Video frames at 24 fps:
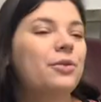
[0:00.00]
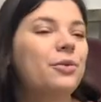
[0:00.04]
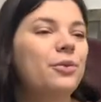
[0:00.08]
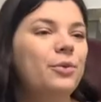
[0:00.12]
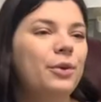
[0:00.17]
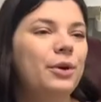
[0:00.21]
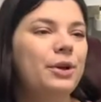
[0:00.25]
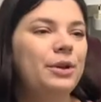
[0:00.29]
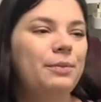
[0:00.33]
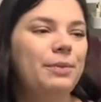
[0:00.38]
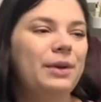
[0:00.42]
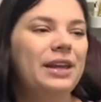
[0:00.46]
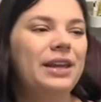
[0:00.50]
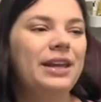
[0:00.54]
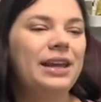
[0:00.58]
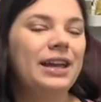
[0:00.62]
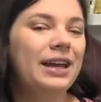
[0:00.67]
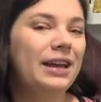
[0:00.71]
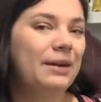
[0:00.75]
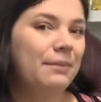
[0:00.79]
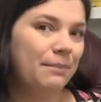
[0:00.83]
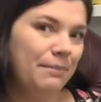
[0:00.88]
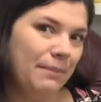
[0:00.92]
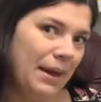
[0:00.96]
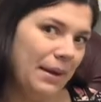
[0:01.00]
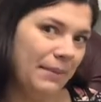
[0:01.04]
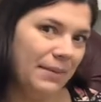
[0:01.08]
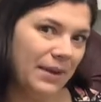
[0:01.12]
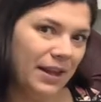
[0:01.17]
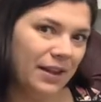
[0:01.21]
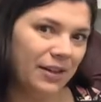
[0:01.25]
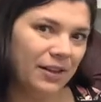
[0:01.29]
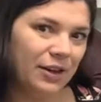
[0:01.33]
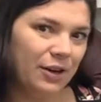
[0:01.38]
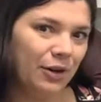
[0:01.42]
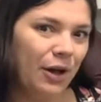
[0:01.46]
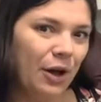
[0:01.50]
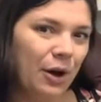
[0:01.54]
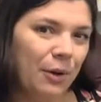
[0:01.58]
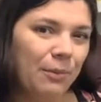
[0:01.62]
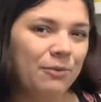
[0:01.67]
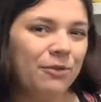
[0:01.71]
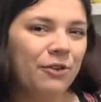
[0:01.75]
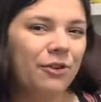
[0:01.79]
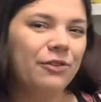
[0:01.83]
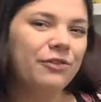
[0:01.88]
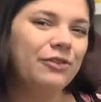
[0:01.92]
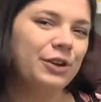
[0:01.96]
would be maybe a little
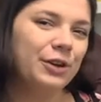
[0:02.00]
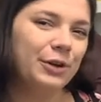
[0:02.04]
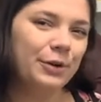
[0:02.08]
helpful for you